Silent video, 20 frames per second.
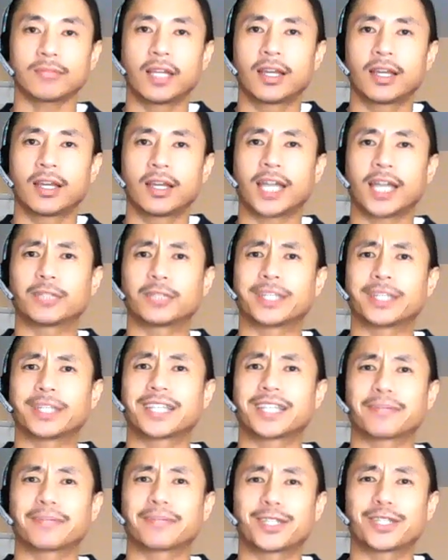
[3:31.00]
Anyway,
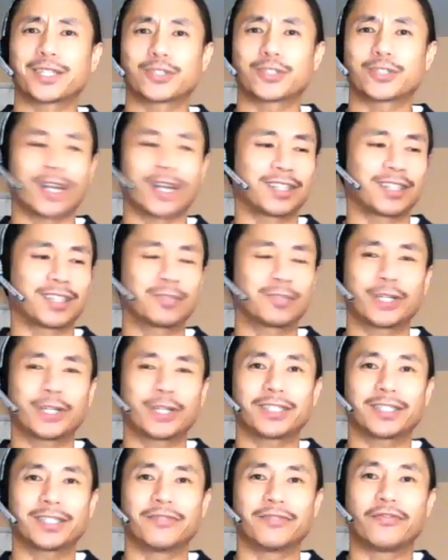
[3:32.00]
TechMan Try, good way
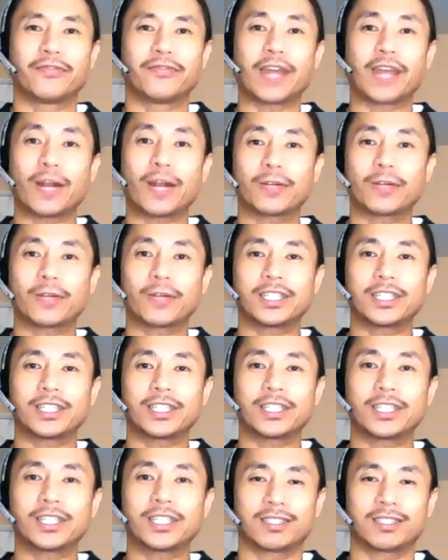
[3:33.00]
to vary